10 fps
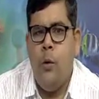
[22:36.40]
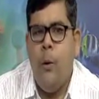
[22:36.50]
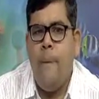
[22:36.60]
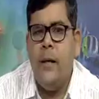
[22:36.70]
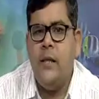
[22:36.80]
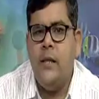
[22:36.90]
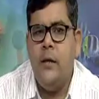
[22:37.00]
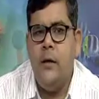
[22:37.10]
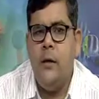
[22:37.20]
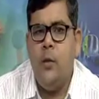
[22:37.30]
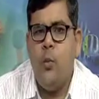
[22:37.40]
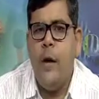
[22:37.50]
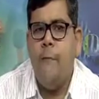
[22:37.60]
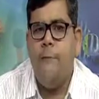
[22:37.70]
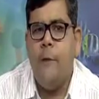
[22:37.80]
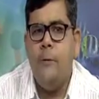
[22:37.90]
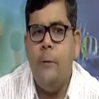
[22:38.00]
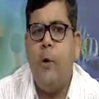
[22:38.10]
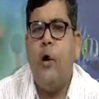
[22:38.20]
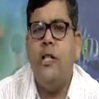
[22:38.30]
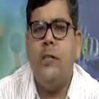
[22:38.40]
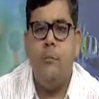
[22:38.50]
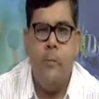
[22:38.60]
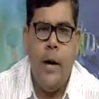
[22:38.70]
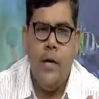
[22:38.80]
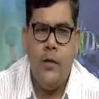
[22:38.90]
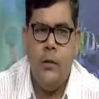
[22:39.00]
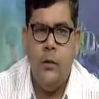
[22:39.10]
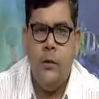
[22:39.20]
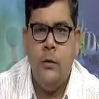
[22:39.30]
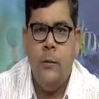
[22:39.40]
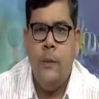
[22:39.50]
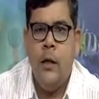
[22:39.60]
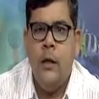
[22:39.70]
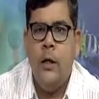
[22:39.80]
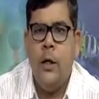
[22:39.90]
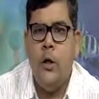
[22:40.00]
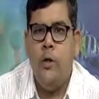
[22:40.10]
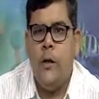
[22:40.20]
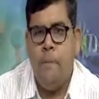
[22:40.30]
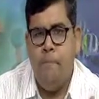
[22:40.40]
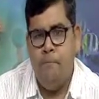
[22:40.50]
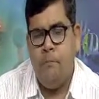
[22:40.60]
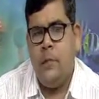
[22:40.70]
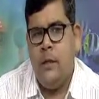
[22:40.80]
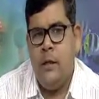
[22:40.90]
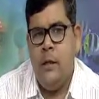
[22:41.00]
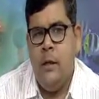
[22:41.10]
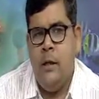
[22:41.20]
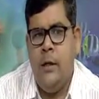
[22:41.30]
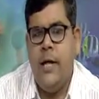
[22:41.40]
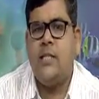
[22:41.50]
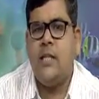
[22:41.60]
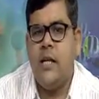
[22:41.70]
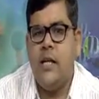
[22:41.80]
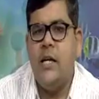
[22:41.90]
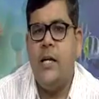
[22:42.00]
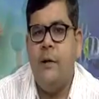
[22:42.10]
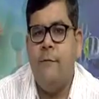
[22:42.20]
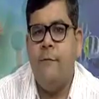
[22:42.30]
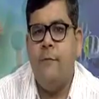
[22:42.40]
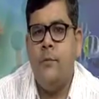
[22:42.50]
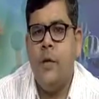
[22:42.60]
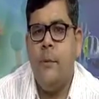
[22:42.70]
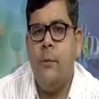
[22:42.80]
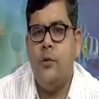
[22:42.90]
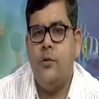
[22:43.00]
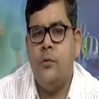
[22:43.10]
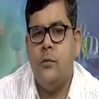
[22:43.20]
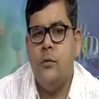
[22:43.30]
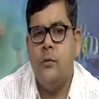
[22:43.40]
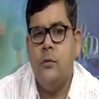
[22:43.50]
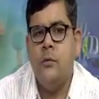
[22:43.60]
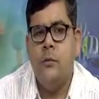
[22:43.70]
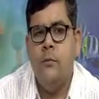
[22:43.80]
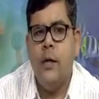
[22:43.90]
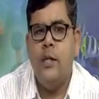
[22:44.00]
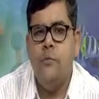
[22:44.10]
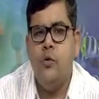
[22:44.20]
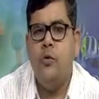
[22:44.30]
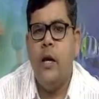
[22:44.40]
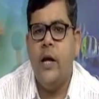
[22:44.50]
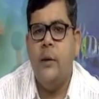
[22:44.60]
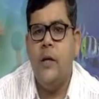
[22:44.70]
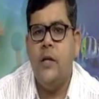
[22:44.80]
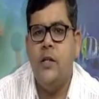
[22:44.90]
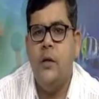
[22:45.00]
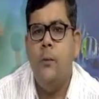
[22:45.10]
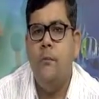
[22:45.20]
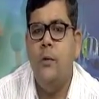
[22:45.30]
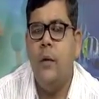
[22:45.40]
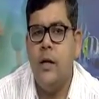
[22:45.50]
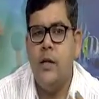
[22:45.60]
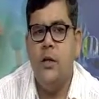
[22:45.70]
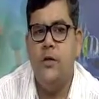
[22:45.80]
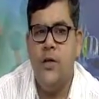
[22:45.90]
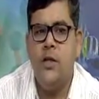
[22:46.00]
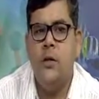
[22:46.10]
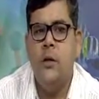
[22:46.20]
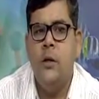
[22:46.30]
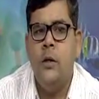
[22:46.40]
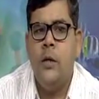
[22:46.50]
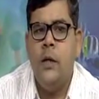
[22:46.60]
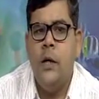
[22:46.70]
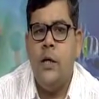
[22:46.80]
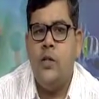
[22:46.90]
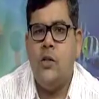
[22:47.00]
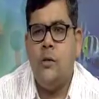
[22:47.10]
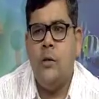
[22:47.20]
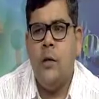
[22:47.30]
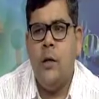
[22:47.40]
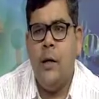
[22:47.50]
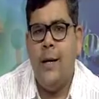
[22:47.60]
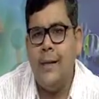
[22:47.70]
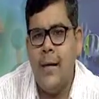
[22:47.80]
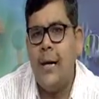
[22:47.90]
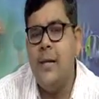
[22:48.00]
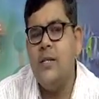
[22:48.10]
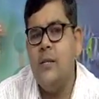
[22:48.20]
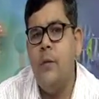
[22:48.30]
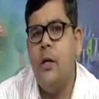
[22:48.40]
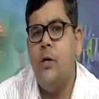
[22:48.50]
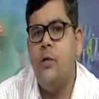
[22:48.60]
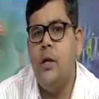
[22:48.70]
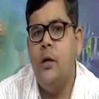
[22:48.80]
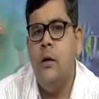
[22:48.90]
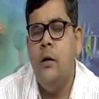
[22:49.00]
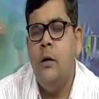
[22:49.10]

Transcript: open the wife from the bondage of the marriage. Now, the next category of divorce by the mutual agreement is mubarrat, in which it is exactly similar to the